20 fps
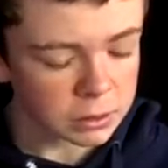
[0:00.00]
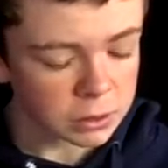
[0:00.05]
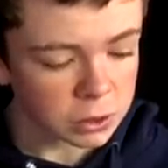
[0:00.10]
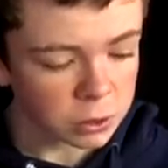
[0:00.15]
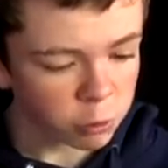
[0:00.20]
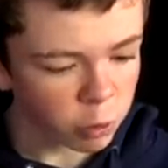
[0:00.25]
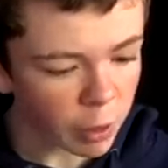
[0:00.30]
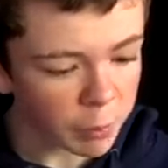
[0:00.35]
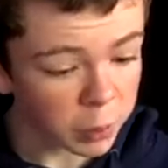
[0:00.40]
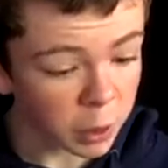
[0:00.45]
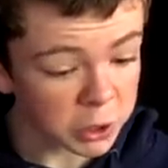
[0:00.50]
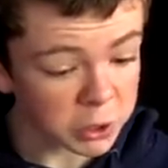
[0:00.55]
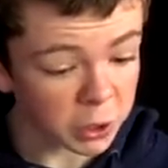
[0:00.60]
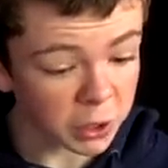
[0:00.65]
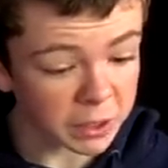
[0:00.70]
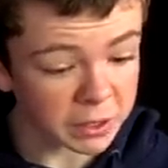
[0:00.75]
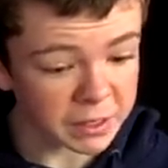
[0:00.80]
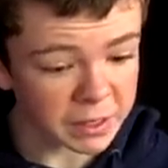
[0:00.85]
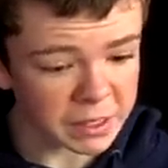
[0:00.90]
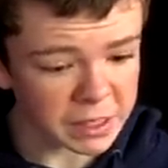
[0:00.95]
Grandpa tried
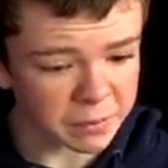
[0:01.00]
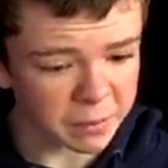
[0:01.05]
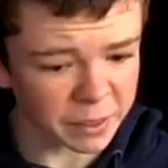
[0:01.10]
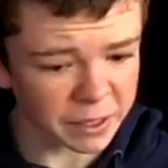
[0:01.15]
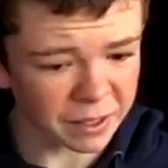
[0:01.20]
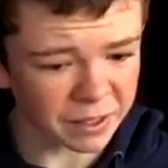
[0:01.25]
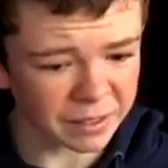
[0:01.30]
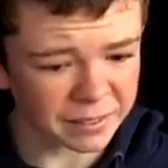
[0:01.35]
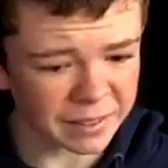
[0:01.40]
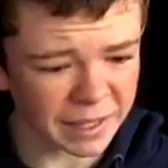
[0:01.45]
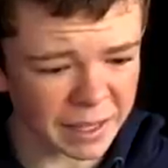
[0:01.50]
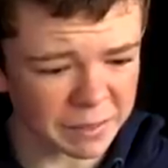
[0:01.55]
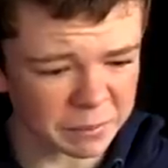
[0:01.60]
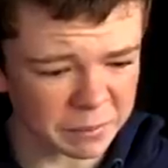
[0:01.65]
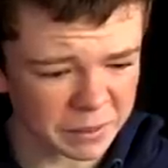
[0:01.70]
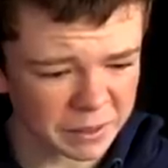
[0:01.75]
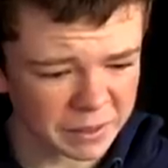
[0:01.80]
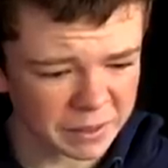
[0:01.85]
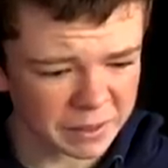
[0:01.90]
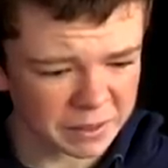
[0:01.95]
to teach them a card game,
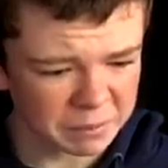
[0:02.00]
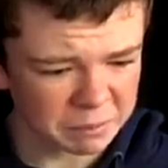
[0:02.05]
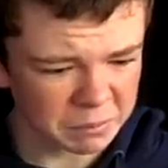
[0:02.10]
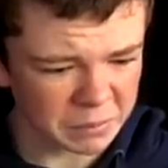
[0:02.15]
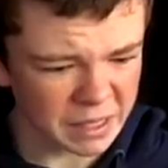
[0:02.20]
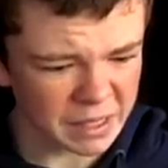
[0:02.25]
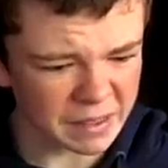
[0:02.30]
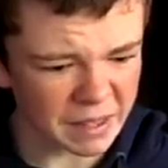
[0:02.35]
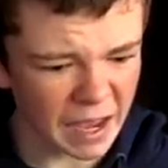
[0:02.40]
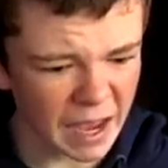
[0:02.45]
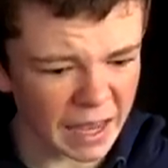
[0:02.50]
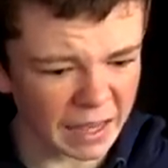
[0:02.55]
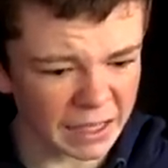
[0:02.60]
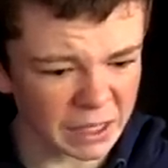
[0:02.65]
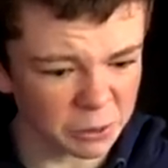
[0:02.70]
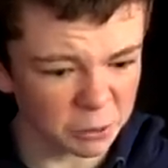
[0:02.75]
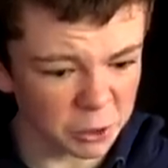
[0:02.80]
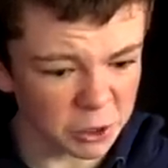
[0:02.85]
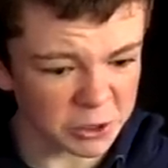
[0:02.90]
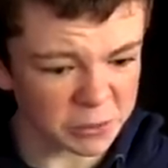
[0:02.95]
but neither Hetty
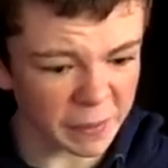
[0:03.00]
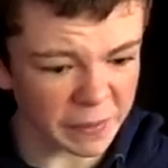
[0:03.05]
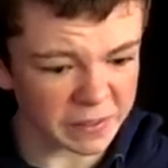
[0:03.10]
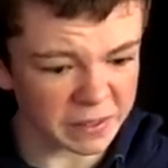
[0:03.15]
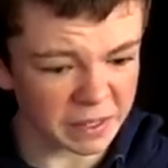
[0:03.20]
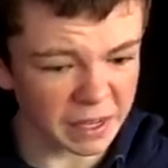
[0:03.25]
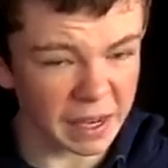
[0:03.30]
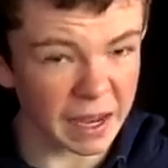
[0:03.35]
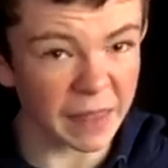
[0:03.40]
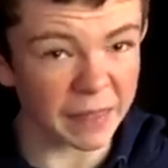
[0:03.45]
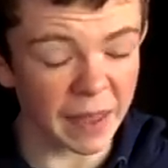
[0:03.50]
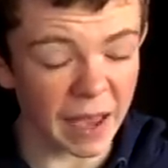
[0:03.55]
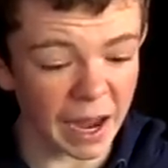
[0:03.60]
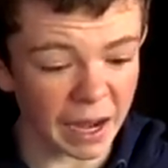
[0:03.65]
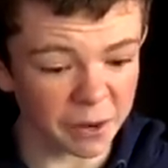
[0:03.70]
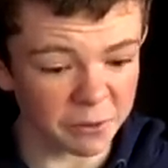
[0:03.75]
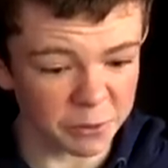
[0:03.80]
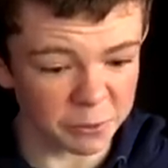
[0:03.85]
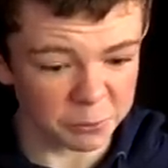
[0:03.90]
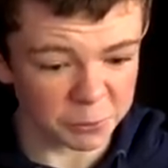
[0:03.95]
nor Spencer could get the hang
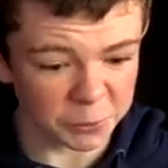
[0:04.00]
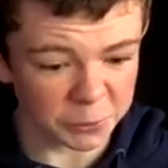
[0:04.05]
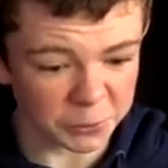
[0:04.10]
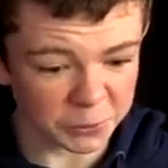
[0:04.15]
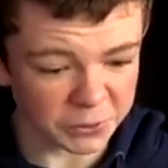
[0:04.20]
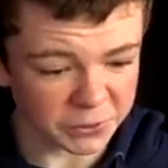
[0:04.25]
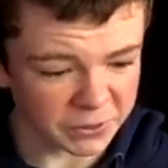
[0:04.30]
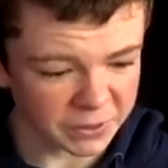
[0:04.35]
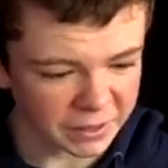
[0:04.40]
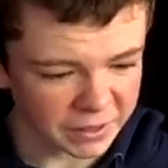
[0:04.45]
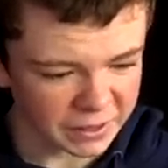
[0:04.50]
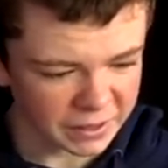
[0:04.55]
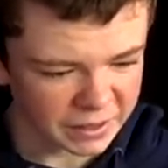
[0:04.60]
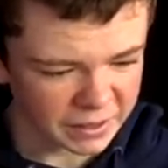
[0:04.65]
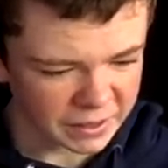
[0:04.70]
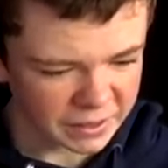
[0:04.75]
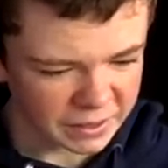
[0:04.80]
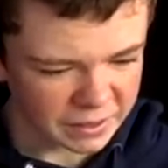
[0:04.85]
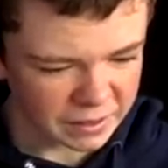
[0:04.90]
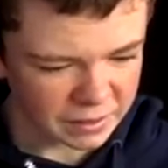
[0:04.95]
of the rules.
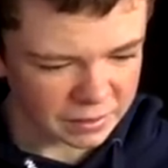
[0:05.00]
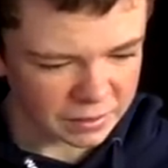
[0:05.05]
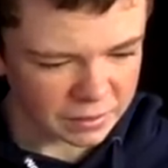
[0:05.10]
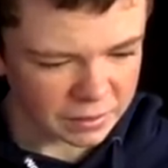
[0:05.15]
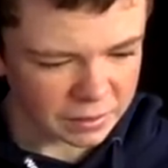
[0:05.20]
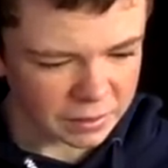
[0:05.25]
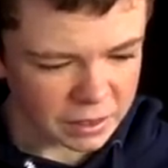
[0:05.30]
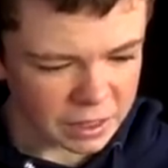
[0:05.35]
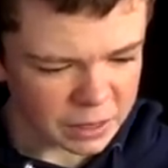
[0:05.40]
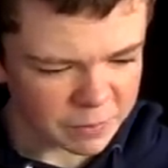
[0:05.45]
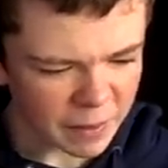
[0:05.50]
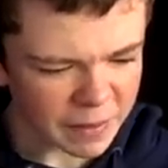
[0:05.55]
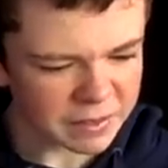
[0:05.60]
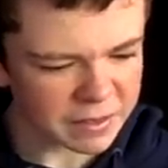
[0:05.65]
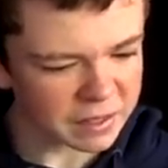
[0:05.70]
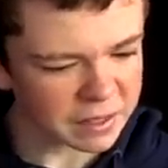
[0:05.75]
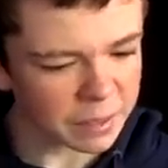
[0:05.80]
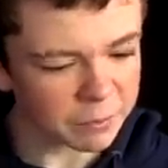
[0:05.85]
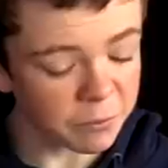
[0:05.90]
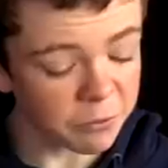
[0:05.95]
Spencer
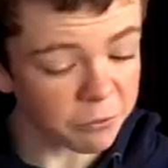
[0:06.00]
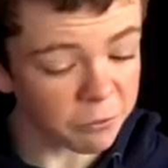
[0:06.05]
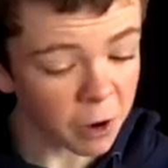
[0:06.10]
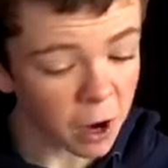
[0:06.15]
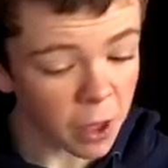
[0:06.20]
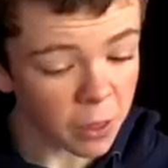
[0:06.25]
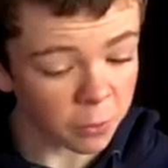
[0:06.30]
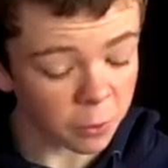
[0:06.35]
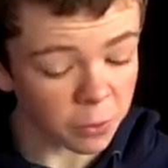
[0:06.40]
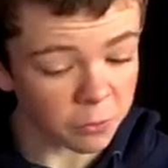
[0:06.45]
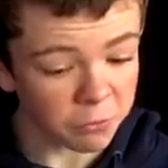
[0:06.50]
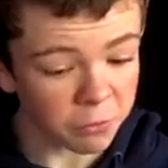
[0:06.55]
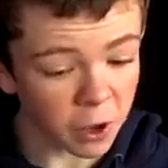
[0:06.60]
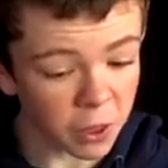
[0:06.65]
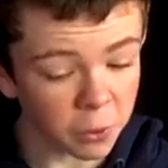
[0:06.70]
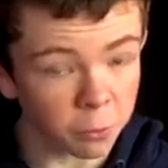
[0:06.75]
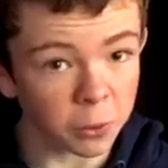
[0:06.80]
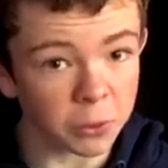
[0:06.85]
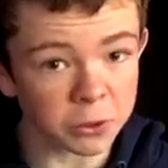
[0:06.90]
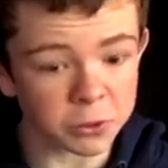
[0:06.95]
sunk further and
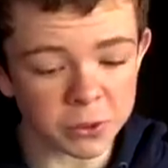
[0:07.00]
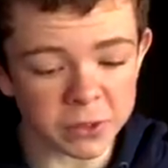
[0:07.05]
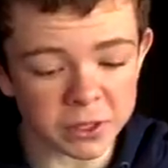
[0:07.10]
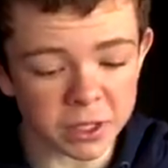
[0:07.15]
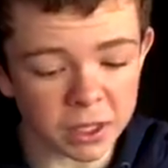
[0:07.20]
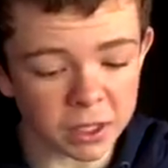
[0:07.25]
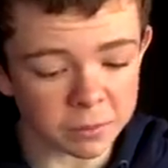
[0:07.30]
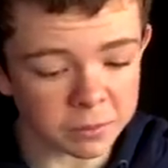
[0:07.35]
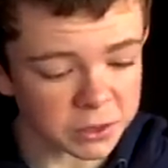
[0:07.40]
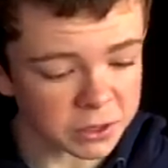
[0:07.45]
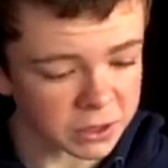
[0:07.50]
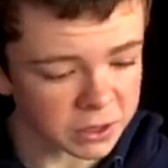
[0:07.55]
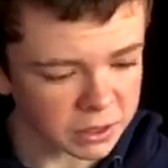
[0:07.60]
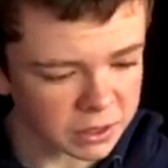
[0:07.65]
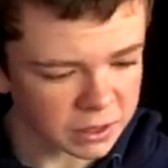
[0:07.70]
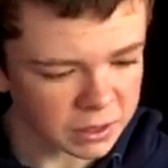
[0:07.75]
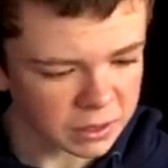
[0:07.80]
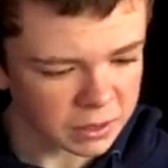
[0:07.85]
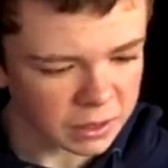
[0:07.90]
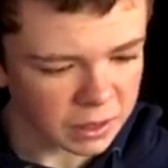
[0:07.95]
further onto his arms,
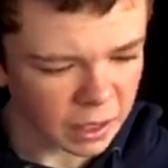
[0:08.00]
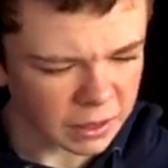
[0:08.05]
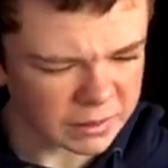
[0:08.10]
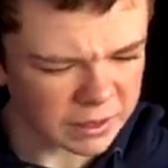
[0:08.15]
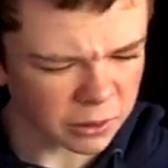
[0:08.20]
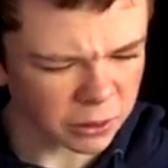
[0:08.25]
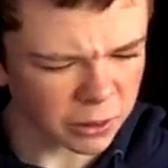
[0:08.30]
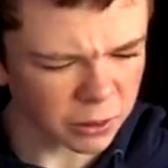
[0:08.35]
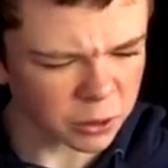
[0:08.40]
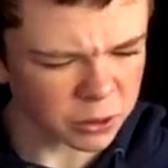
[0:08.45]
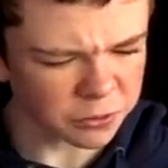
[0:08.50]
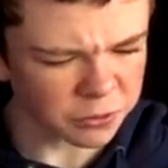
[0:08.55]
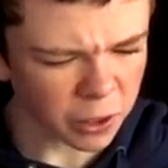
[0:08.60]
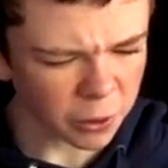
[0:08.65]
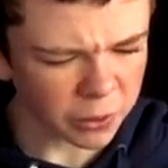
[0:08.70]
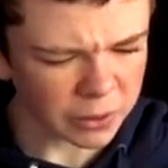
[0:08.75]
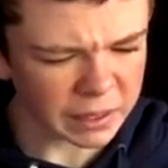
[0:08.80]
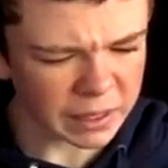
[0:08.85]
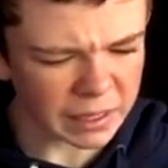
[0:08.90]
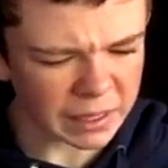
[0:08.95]
until he was
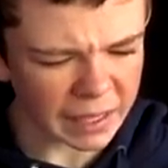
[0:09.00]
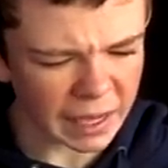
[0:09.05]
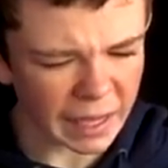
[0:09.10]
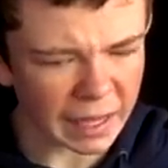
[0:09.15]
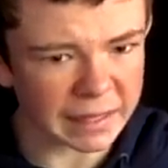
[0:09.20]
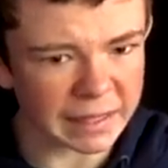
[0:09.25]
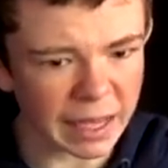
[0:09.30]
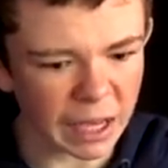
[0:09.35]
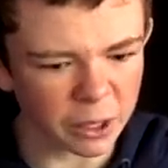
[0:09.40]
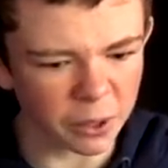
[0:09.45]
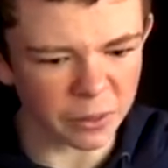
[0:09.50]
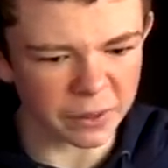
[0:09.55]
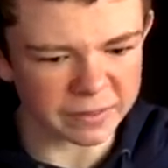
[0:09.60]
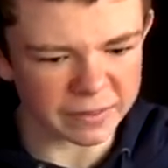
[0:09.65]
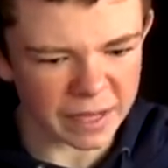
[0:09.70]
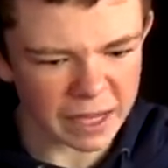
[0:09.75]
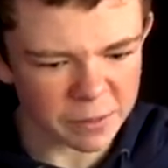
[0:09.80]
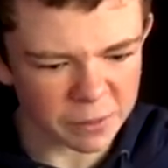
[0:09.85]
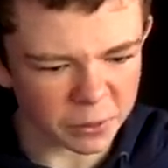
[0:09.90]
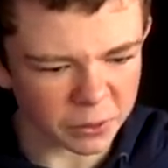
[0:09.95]
very nearly head down on the
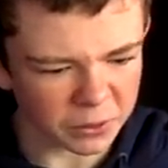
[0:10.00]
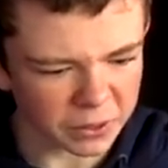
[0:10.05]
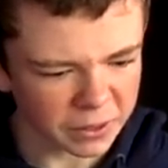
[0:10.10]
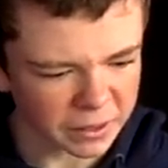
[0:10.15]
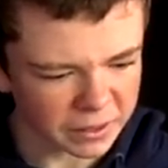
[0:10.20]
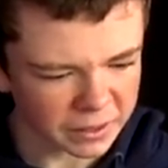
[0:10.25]
table.